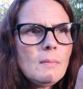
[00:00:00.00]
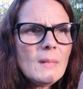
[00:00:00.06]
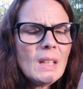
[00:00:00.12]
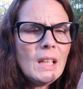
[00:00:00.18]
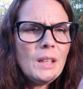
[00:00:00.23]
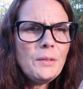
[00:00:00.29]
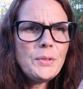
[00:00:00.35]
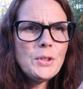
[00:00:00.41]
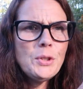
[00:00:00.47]

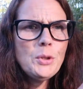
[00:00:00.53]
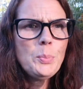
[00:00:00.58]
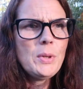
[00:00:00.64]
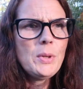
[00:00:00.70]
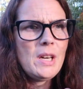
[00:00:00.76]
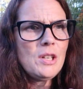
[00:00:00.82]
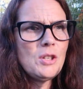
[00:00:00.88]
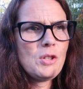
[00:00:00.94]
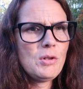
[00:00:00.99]
if you do
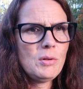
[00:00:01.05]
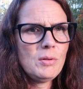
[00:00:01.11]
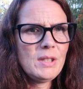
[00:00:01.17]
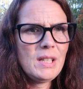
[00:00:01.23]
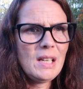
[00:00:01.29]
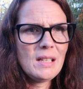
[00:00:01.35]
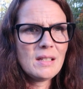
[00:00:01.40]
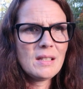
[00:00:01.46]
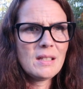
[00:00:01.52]
progesterone
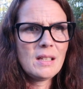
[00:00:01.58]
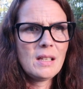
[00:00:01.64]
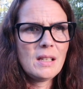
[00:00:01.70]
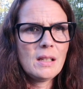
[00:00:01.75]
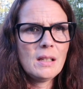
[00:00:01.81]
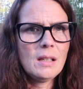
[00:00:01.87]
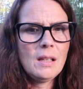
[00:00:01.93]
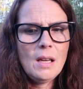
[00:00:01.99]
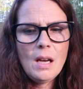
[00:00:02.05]

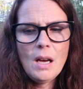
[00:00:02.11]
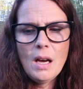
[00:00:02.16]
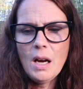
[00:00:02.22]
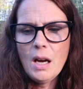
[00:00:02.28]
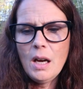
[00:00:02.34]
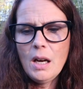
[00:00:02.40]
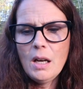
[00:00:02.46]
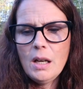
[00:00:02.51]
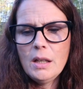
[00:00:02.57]
testing,
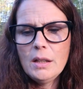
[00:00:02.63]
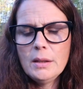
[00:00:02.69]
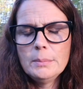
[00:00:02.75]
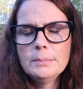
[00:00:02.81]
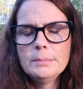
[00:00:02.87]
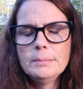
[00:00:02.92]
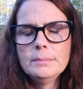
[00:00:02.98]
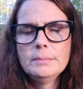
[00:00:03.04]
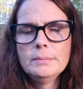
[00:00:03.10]

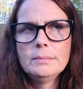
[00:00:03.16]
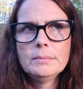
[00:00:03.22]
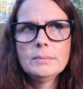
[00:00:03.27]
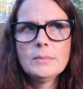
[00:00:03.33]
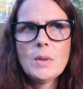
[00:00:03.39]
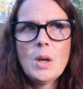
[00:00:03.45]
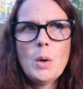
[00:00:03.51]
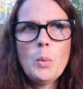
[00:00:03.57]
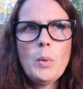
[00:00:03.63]

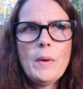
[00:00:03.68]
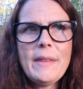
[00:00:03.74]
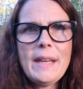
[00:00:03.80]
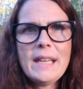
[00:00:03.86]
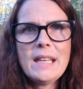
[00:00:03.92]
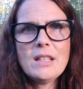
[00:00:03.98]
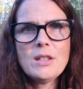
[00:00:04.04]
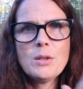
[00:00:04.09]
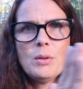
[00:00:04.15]
when they
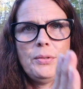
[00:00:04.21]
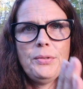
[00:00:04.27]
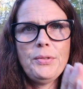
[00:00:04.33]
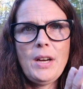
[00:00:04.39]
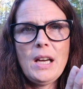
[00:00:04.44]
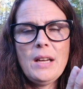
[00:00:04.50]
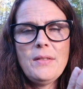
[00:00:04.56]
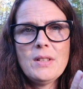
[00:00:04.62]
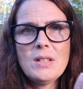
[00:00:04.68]
get to a
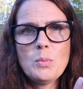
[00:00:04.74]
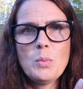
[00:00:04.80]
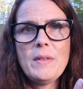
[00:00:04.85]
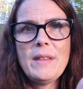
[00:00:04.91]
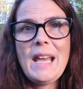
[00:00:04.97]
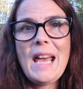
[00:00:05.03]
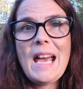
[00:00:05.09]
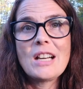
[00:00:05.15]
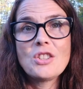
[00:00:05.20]
5 is when
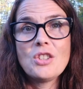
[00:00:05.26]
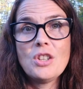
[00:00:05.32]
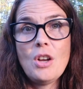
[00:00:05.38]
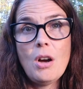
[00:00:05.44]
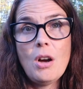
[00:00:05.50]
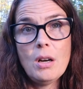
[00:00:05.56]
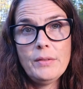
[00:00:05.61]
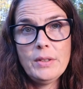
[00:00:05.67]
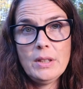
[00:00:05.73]
they actually
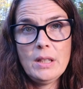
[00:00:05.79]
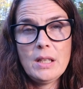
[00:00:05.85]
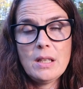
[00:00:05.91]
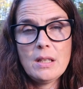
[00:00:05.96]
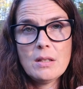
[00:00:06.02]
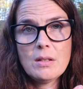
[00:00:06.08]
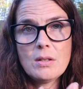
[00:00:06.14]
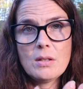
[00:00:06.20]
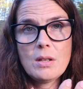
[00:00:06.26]

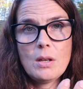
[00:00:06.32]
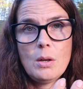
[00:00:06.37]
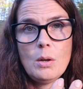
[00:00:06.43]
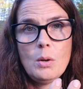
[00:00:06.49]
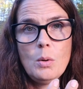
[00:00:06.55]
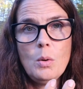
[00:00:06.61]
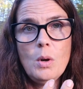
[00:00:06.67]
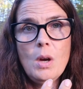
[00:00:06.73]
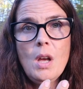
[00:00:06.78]
ovulate.
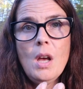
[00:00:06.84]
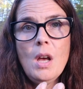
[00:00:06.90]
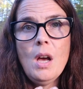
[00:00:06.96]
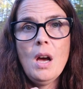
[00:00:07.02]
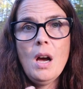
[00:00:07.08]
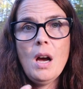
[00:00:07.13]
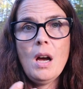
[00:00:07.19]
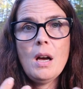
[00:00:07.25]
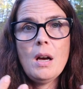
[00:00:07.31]
So
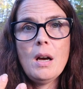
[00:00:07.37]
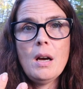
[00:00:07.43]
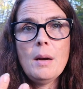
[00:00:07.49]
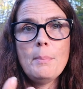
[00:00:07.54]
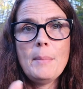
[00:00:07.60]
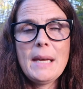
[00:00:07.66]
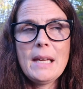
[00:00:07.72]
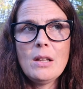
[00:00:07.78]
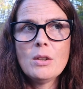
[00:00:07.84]
a
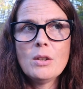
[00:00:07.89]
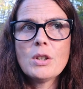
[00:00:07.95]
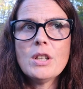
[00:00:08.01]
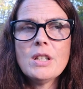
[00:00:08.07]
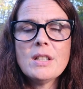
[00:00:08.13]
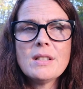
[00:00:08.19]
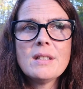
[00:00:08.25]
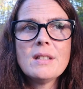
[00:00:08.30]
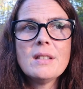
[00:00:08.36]
male
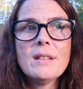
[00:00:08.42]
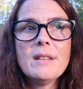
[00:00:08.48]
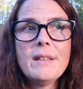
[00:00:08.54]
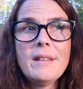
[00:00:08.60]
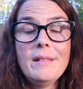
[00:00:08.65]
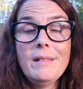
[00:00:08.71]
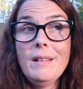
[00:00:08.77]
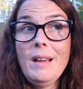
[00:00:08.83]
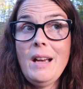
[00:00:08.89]
could,
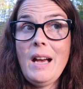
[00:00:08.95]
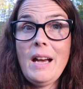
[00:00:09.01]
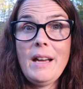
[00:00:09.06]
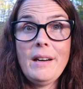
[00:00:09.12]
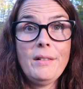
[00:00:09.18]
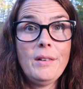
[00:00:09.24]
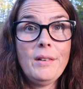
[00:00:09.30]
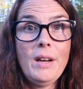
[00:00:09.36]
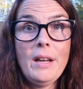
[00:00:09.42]
I
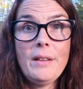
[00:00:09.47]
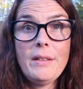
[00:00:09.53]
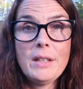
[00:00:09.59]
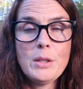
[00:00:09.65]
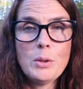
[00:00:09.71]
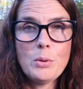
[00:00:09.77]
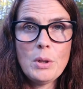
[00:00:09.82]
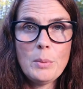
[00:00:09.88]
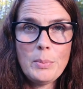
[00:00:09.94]
don't know how they
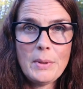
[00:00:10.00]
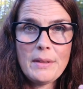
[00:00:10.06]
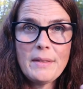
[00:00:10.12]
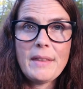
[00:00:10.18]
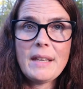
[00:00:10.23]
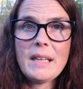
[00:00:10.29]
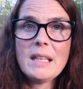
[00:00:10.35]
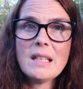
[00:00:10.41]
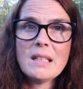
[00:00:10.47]
do it, but
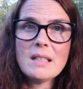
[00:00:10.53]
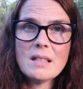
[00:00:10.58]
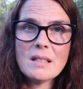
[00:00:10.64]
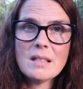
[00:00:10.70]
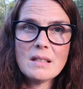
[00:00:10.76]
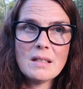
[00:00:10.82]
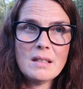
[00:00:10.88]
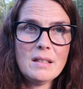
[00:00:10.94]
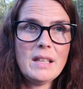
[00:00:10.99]

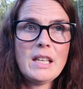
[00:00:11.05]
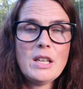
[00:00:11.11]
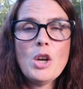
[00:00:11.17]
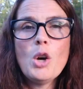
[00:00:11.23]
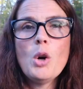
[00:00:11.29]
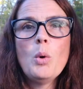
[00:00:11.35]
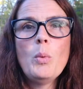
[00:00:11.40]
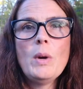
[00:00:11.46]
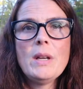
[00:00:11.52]
they
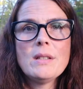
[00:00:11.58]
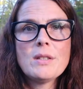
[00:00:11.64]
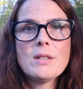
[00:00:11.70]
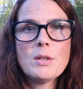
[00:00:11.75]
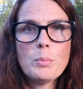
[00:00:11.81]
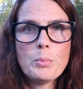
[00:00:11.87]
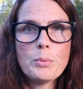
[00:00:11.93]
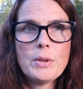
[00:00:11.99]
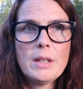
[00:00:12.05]
know when
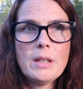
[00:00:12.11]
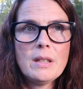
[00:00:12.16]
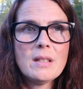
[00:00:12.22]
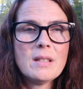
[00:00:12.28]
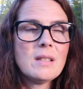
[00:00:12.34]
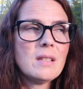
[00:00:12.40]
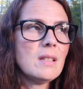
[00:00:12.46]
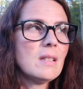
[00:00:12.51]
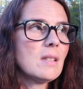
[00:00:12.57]
to breed, a
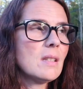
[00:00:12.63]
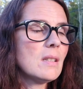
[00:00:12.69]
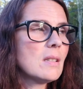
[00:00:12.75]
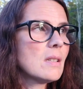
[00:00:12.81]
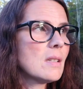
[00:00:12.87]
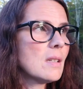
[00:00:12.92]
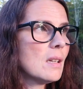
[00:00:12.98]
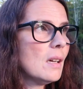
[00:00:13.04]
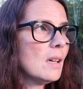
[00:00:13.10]

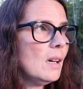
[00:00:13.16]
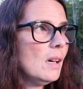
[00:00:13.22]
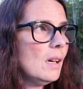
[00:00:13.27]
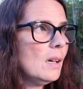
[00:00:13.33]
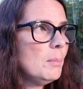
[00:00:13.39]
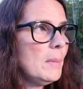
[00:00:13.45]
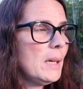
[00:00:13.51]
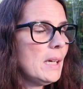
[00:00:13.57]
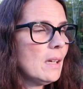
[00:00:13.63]
seasoned
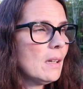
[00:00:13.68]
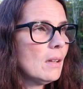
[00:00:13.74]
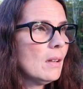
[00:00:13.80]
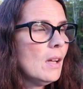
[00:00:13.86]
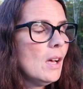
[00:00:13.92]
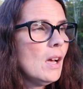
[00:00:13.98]
male.